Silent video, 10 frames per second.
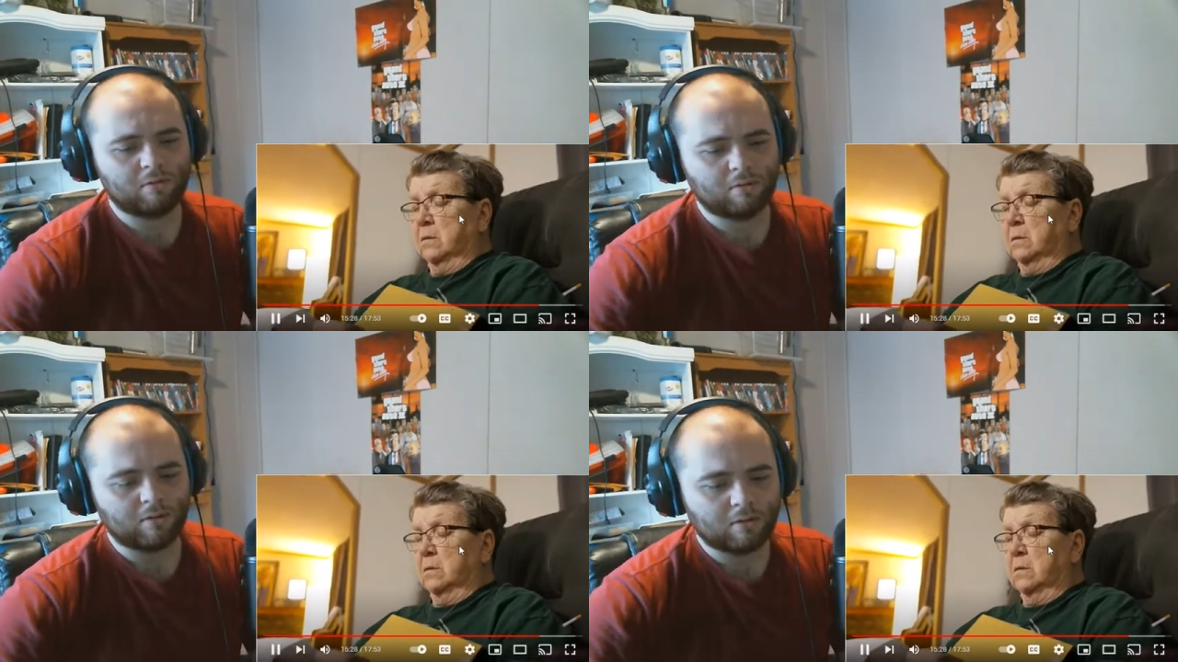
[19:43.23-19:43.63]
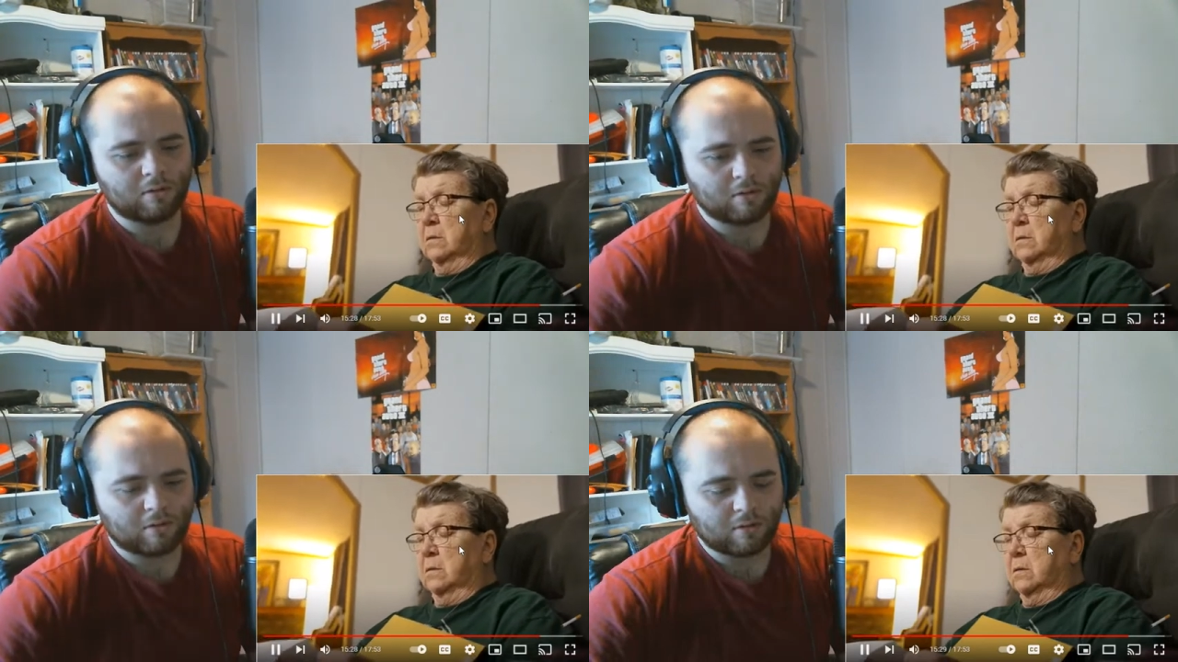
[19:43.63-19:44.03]

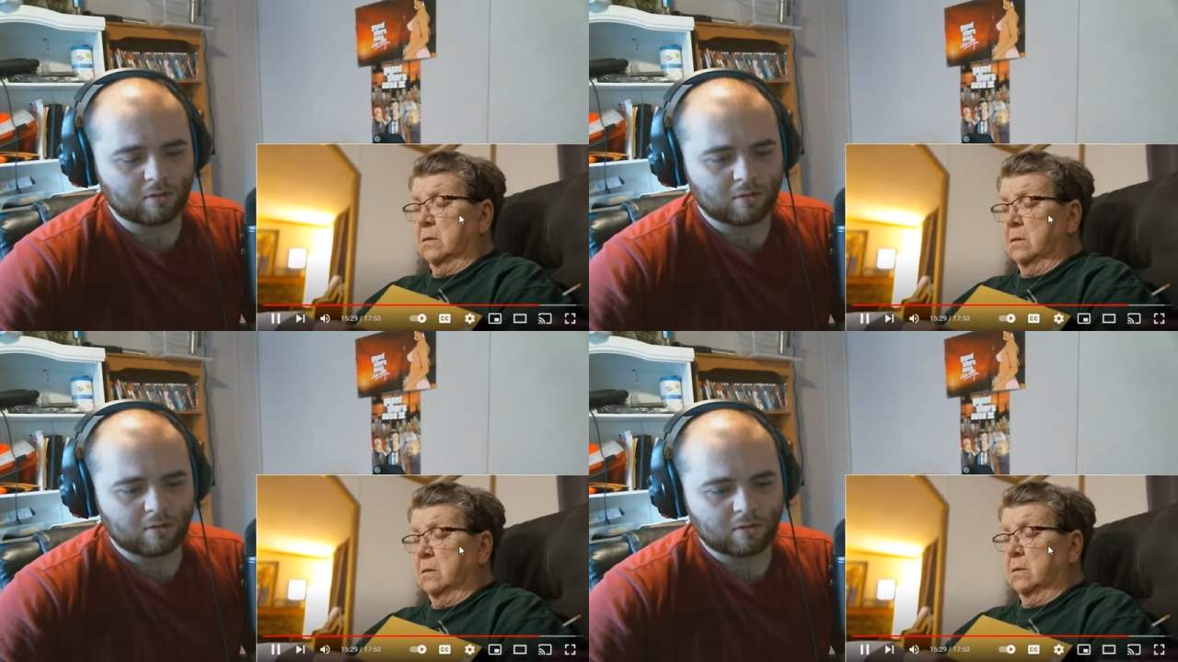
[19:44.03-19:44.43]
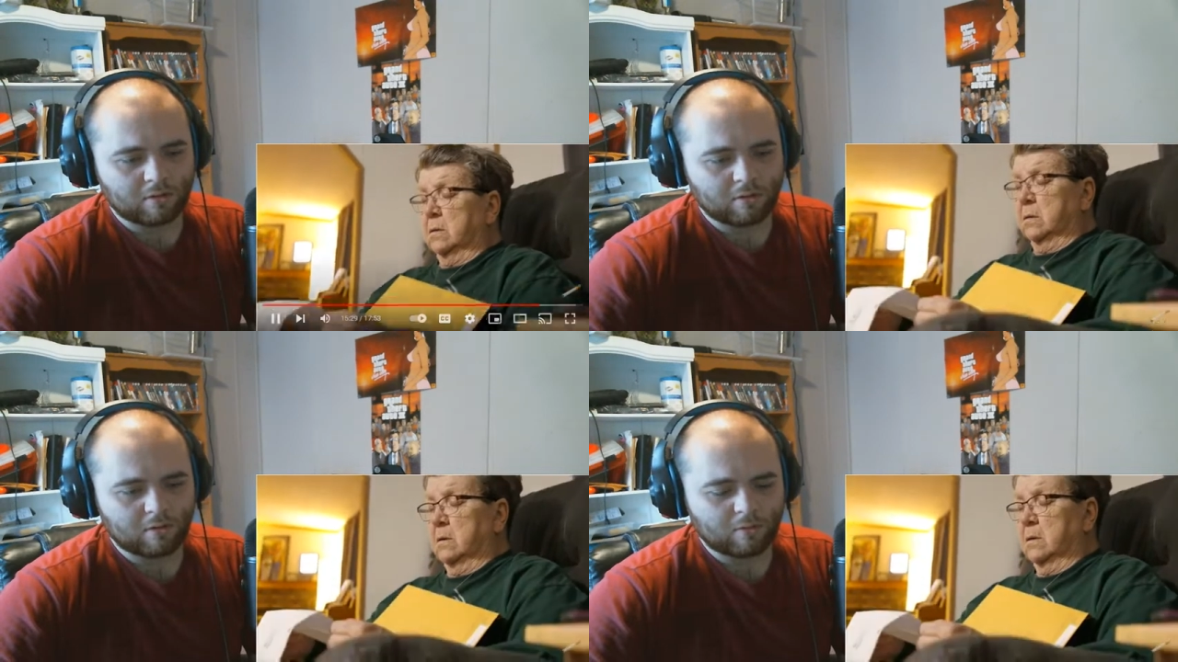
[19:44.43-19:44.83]

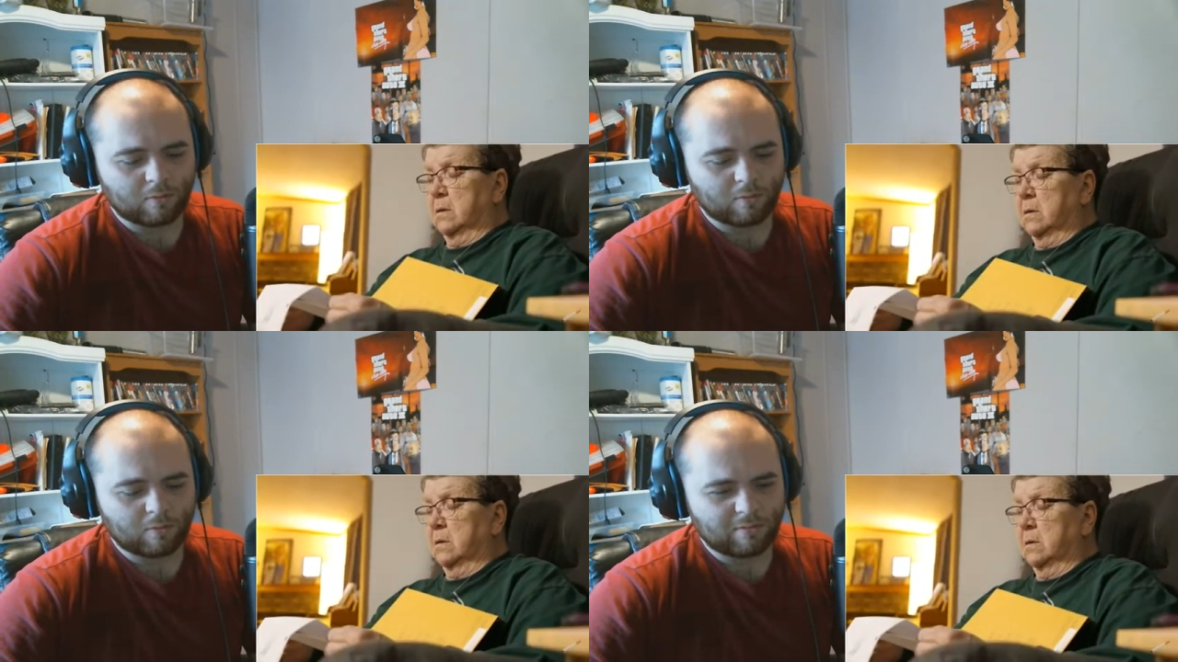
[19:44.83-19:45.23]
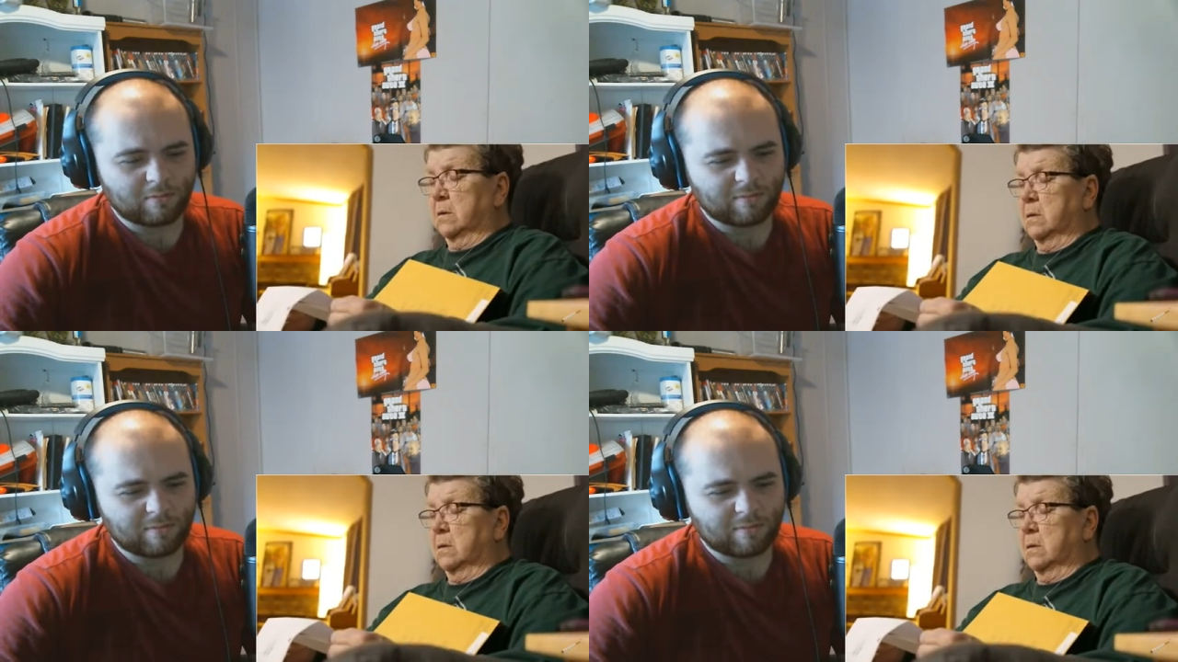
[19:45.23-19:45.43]
Nothing is said.